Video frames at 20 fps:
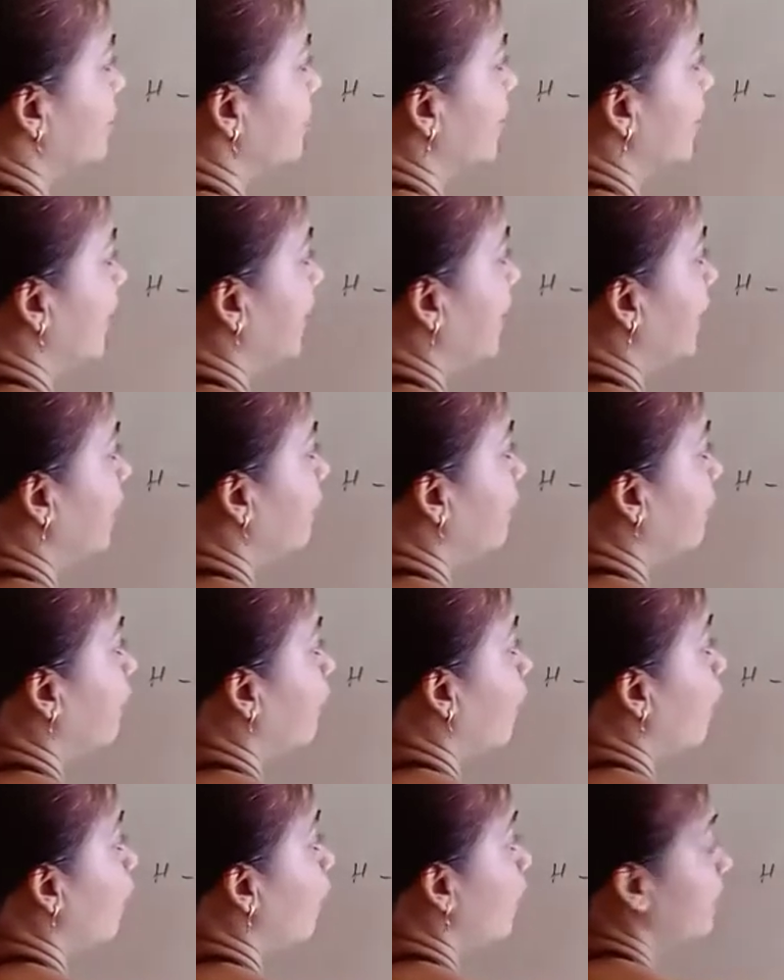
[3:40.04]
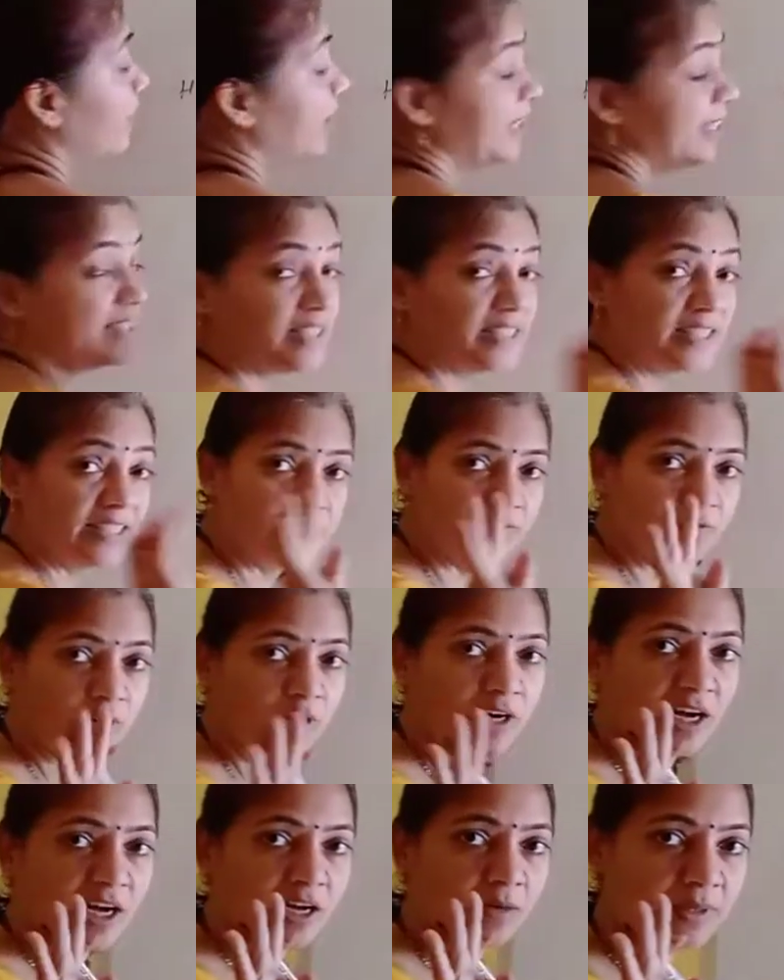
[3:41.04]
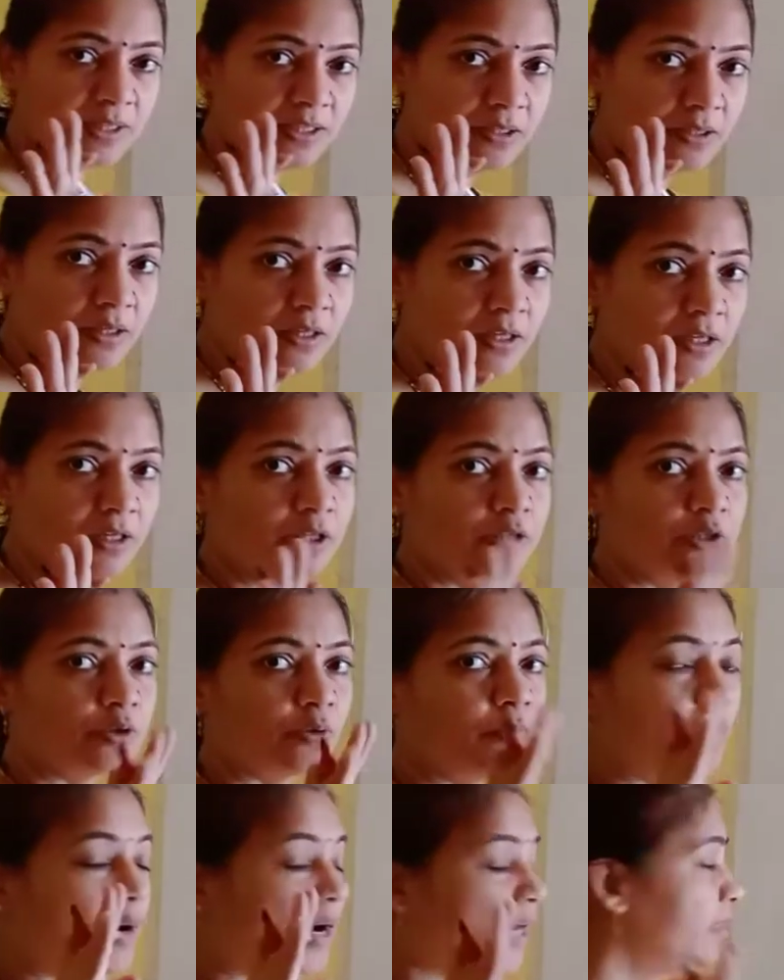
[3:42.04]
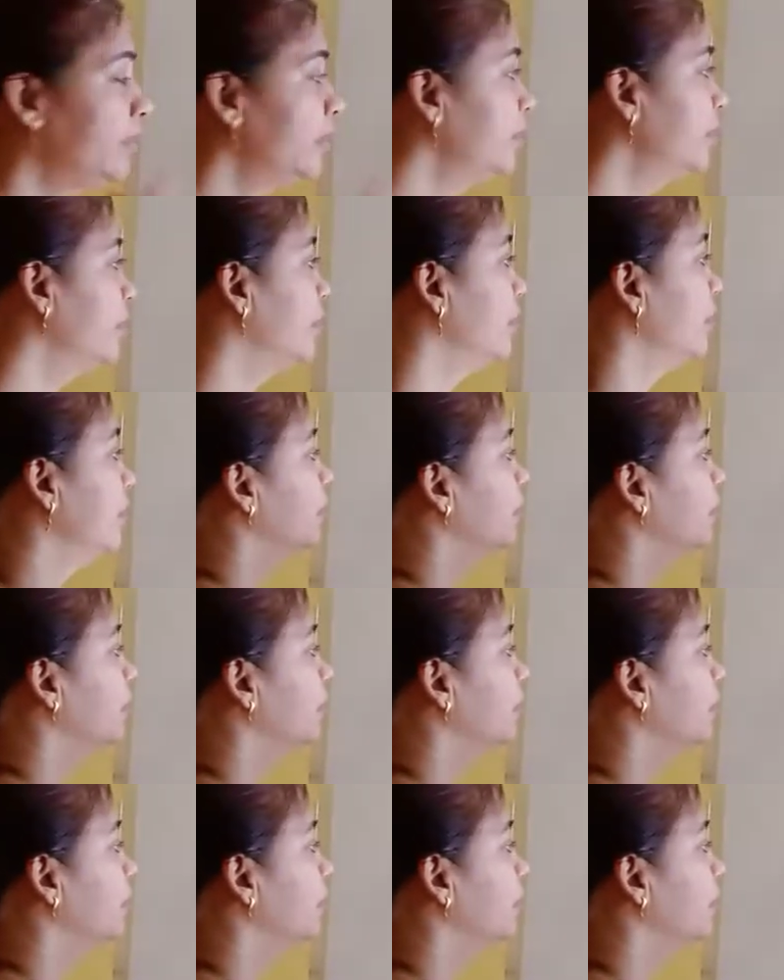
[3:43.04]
There are 4 valencies for carbon. So 1,